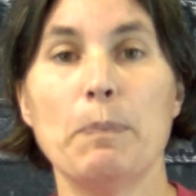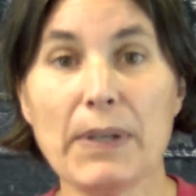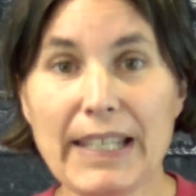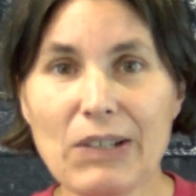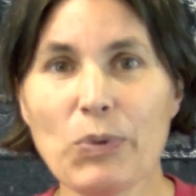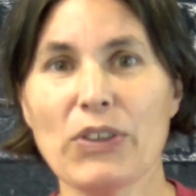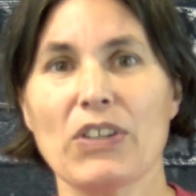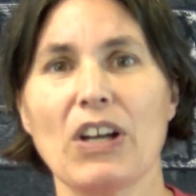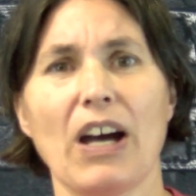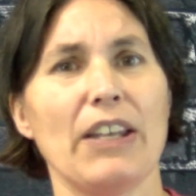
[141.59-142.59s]
Be
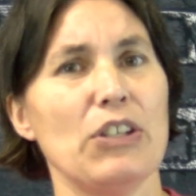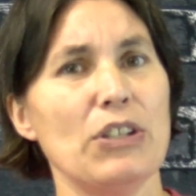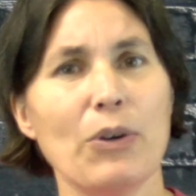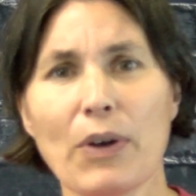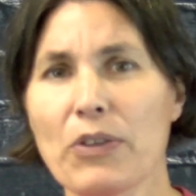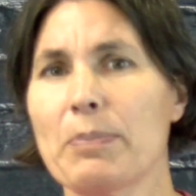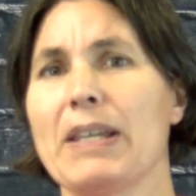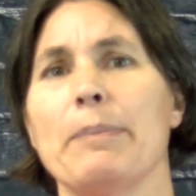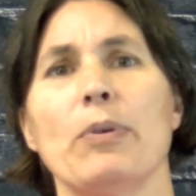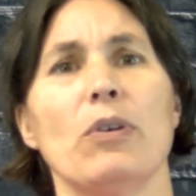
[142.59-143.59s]
with God, no other
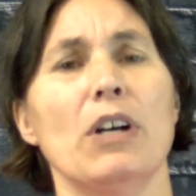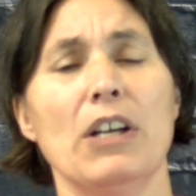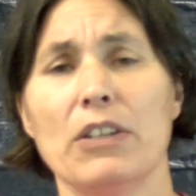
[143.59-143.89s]
people,